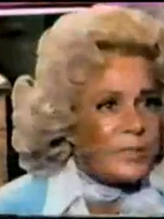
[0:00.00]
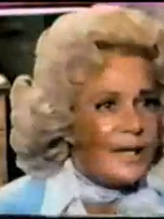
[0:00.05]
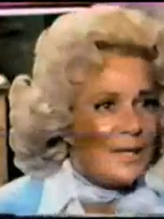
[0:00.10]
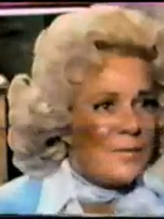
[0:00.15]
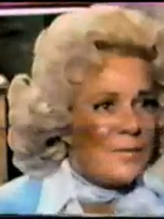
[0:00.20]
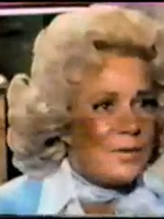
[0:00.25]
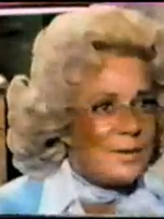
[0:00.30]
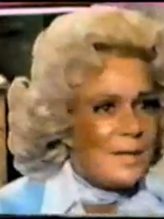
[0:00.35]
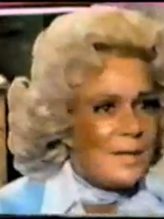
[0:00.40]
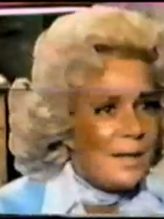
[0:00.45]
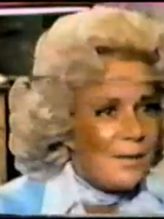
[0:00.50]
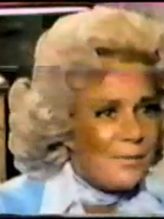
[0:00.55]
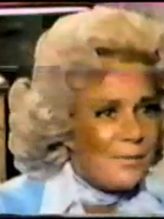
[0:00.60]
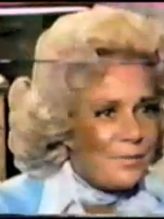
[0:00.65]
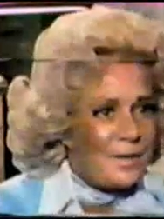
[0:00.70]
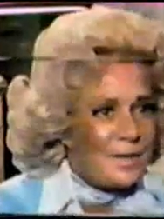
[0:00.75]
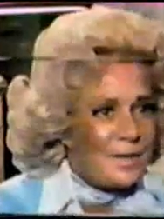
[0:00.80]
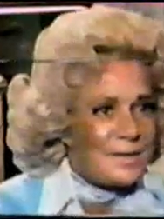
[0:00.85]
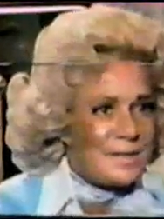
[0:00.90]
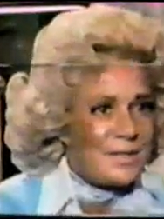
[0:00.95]
I was never
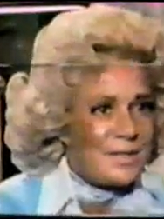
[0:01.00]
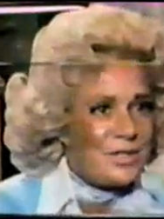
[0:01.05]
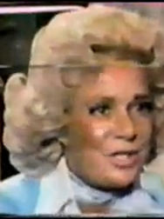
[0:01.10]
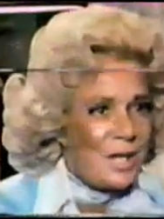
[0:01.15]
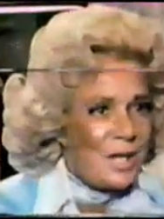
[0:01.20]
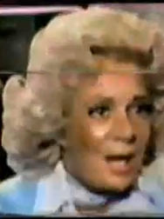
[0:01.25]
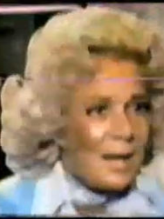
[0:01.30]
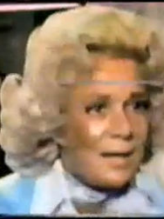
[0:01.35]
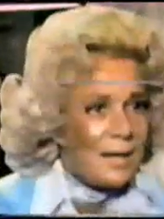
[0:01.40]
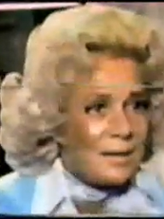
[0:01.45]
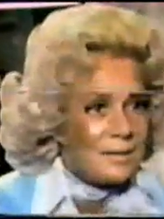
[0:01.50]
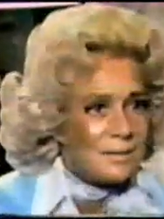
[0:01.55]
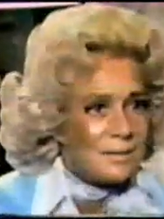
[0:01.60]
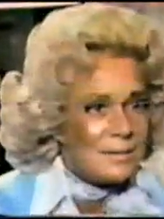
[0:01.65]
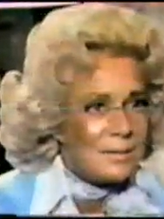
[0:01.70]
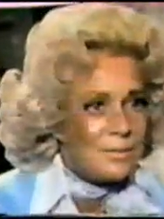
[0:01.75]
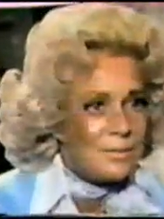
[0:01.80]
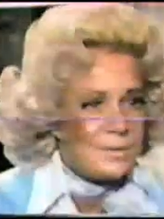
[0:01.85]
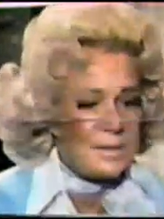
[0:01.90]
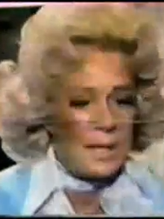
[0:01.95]
loved as a child.
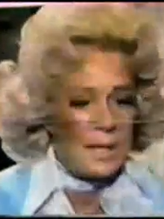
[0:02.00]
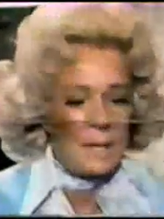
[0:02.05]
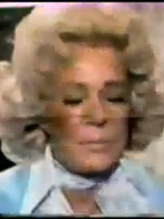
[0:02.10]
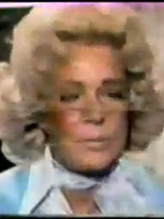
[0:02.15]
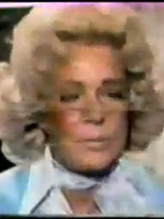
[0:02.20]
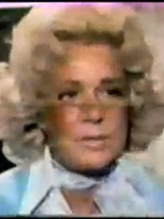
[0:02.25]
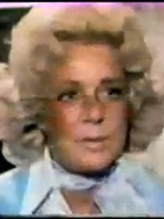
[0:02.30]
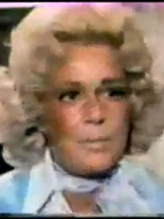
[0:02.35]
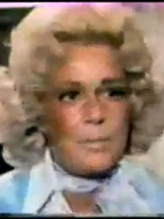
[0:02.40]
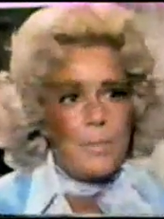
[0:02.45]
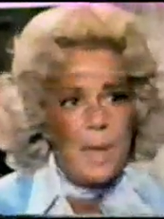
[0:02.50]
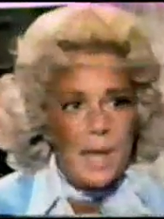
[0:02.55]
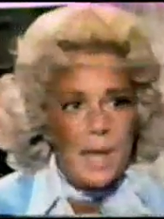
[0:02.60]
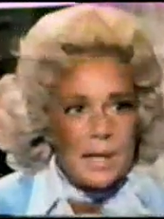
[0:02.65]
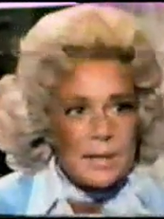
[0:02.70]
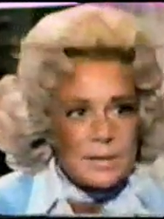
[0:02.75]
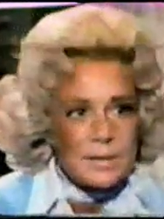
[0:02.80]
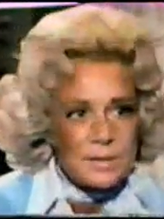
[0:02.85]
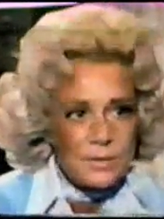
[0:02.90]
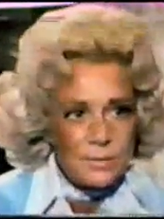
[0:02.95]
You see, I was a
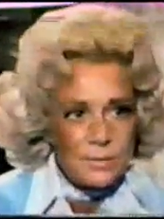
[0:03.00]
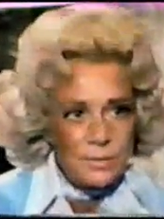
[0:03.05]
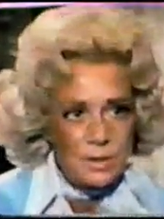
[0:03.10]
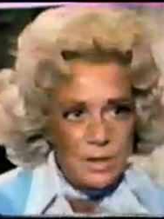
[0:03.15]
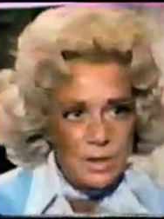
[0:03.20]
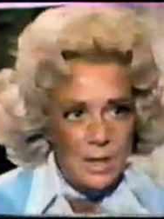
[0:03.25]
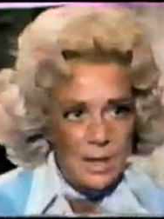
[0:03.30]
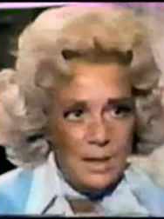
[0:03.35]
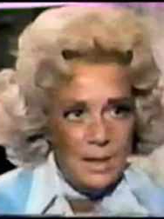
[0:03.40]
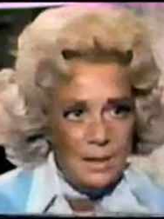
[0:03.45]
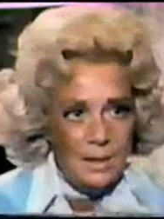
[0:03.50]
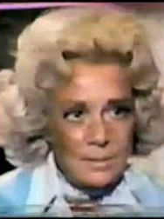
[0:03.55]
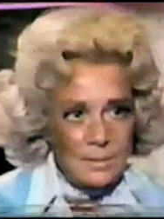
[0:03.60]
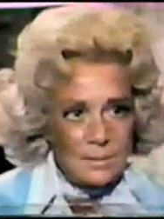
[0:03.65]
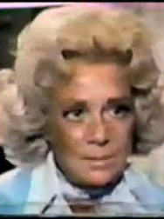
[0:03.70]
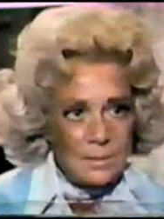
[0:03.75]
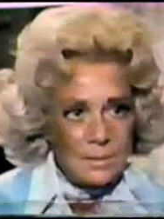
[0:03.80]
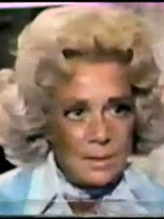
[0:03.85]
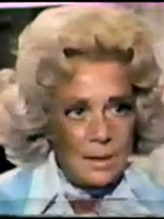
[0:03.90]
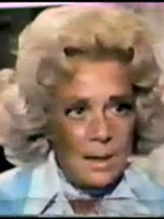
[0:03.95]
bastard child.
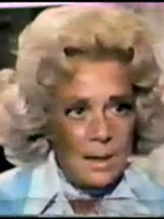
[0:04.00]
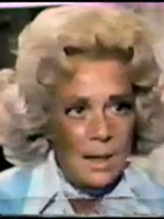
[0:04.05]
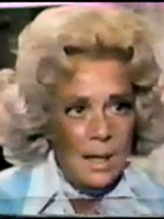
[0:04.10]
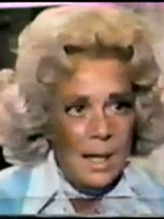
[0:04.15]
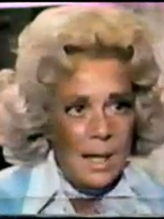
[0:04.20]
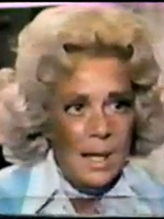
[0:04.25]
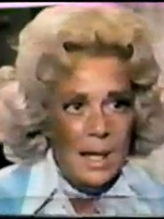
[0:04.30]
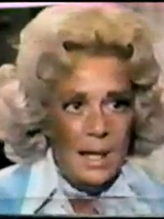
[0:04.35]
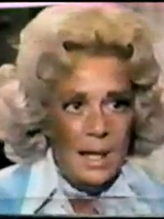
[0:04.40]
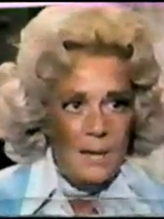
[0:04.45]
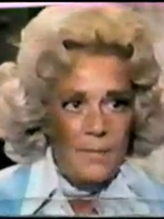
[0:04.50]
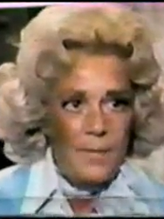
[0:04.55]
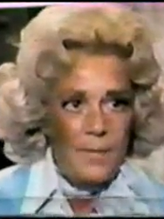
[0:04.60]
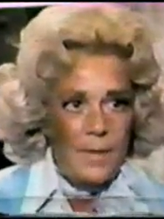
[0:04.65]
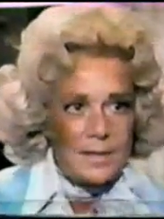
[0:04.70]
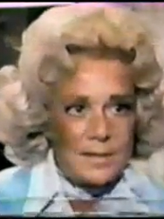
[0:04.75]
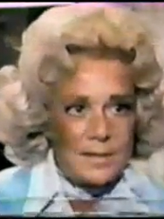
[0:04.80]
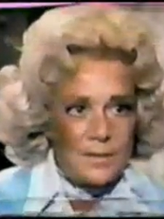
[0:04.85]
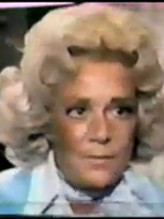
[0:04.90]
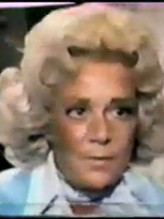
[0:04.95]

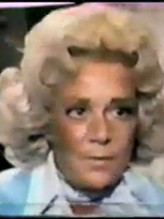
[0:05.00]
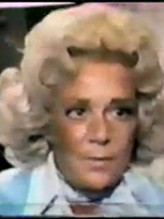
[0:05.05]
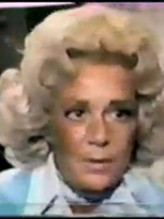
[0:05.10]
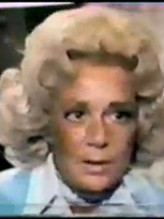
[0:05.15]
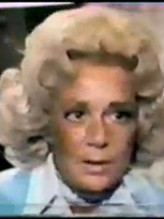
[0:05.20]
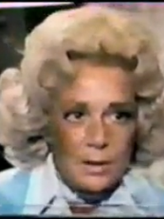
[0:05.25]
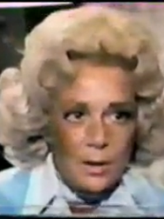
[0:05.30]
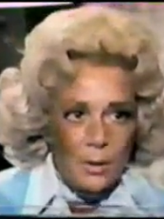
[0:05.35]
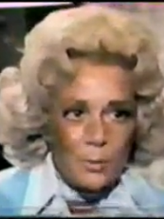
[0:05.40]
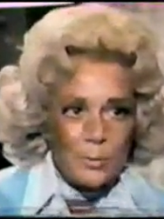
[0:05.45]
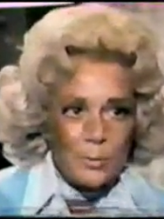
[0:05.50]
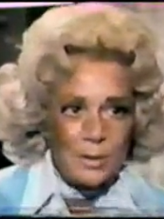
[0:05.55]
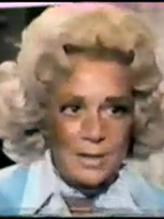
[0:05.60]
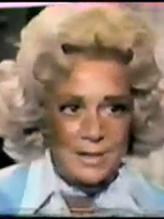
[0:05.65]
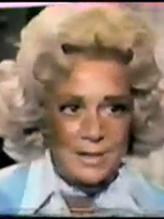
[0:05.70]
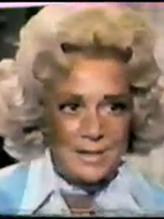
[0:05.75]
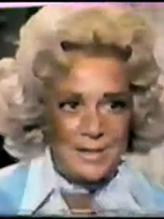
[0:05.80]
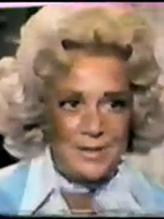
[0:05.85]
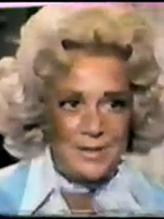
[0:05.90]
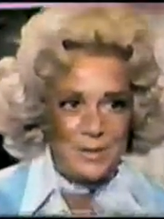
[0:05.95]
And that's a very
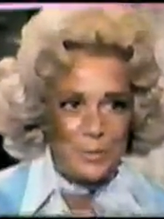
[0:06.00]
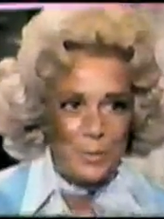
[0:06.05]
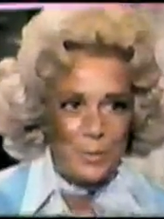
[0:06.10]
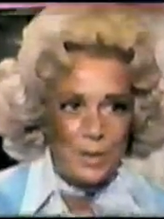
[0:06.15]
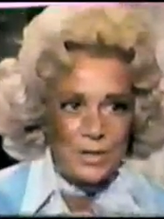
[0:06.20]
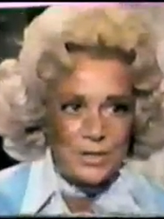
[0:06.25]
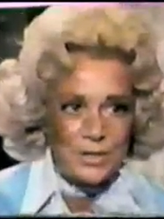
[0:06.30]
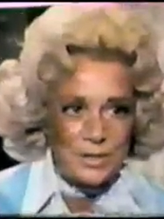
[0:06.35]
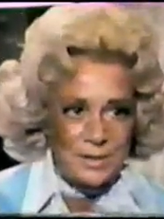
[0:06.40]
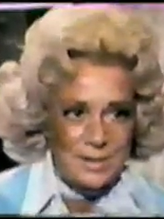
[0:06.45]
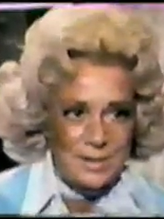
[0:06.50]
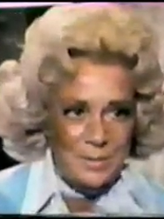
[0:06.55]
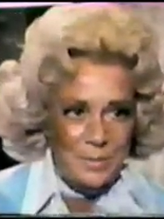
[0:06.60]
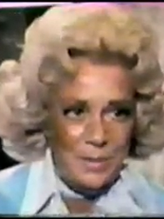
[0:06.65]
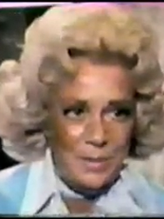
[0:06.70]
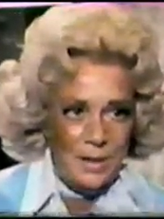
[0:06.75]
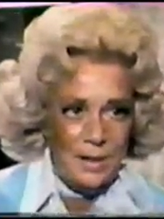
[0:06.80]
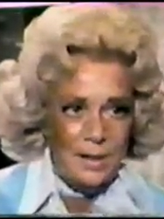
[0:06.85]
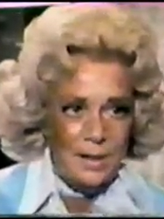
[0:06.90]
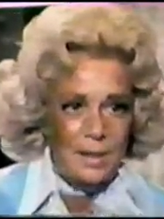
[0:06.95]
lonely situation
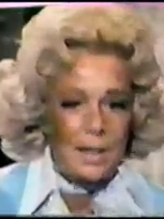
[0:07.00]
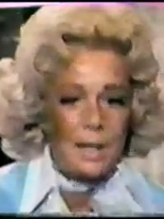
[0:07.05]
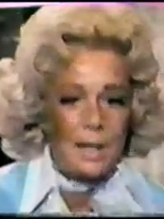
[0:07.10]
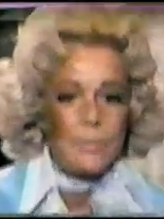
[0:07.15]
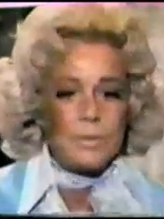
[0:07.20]
to be in.